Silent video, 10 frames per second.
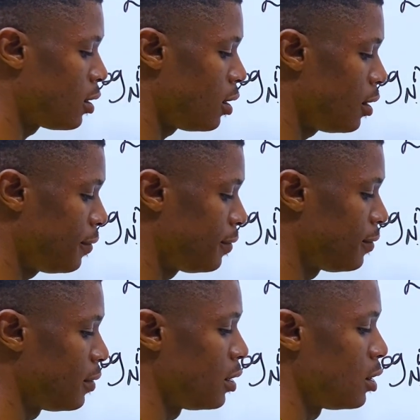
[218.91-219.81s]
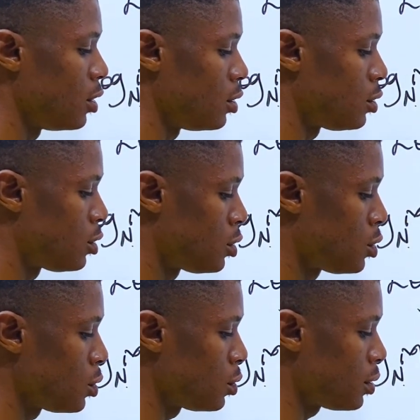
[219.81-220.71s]
of
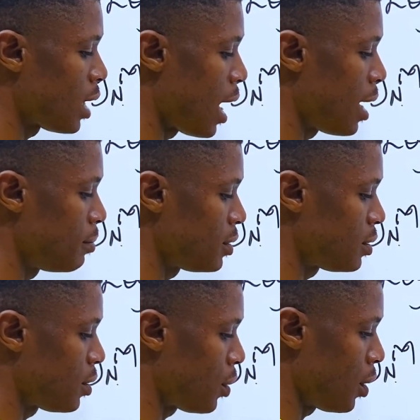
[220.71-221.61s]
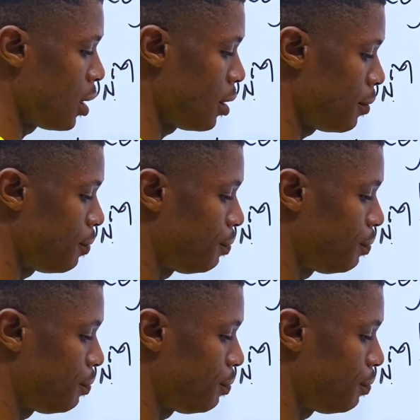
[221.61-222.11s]
2 times 3,